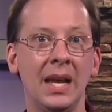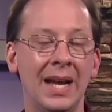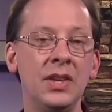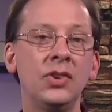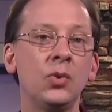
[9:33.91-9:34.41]

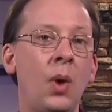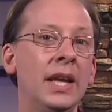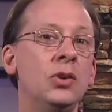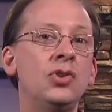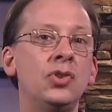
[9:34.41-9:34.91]
And this is why
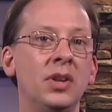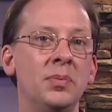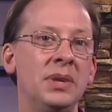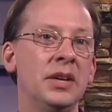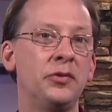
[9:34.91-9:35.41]
you
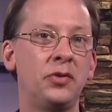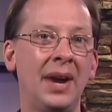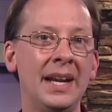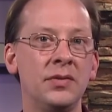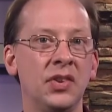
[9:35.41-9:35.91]
shouldn't be
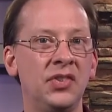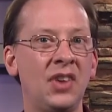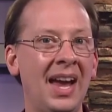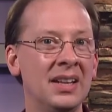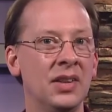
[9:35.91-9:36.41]
afraid of the
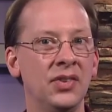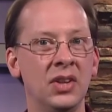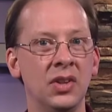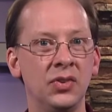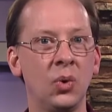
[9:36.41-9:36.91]
silence
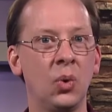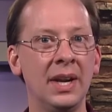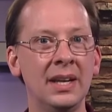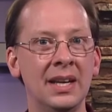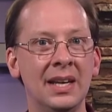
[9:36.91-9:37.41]
in the
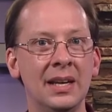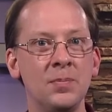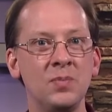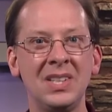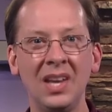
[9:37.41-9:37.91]
story.
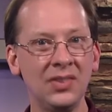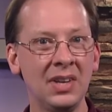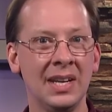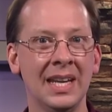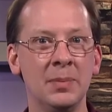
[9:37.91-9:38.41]
It doesn't
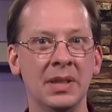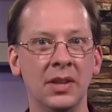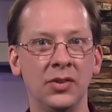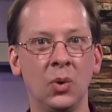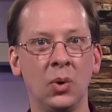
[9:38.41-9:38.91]
inhibit
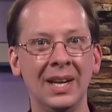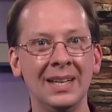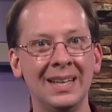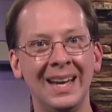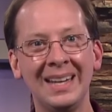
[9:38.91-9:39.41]
the story,
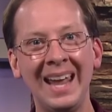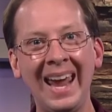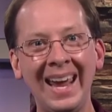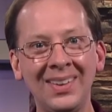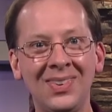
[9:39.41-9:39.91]
it
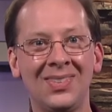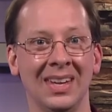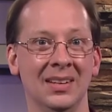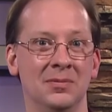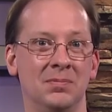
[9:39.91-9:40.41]
enhances
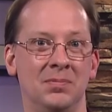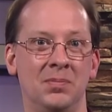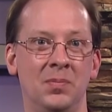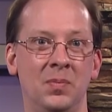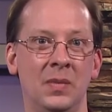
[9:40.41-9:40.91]
it.
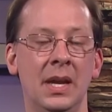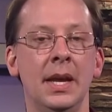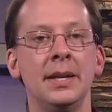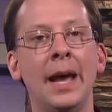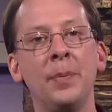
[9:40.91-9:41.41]

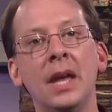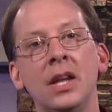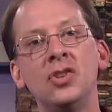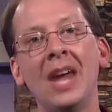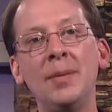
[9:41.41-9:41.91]
Now,
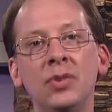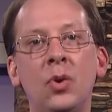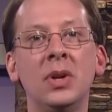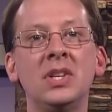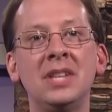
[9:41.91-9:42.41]
James is
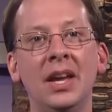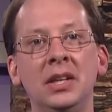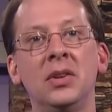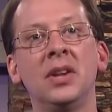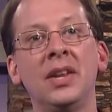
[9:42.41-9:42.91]
going to tell
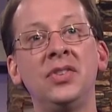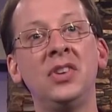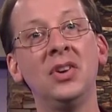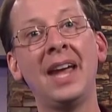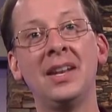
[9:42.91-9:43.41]
you that I
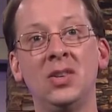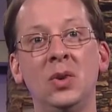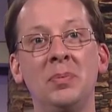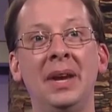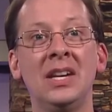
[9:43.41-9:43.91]
still get too
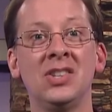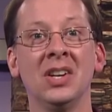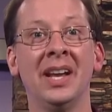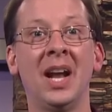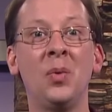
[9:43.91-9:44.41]
impatient,
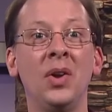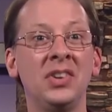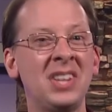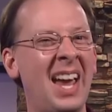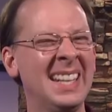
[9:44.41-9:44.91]
and I want to
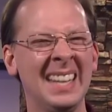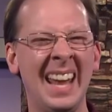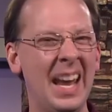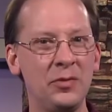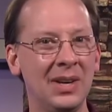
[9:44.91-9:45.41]
tighten
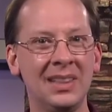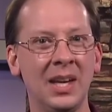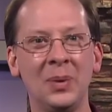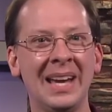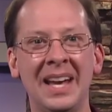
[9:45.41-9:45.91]

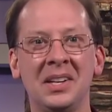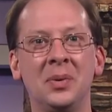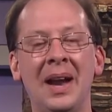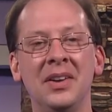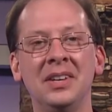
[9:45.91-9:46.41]
everything we edit
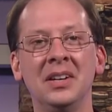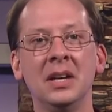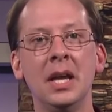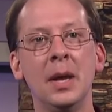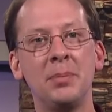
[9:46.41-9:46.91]
around here,
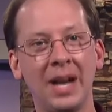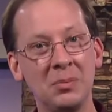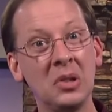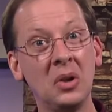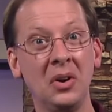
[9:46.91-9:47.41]
but
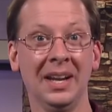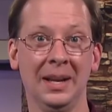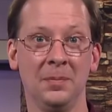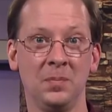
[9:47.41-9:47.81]
I'm learning,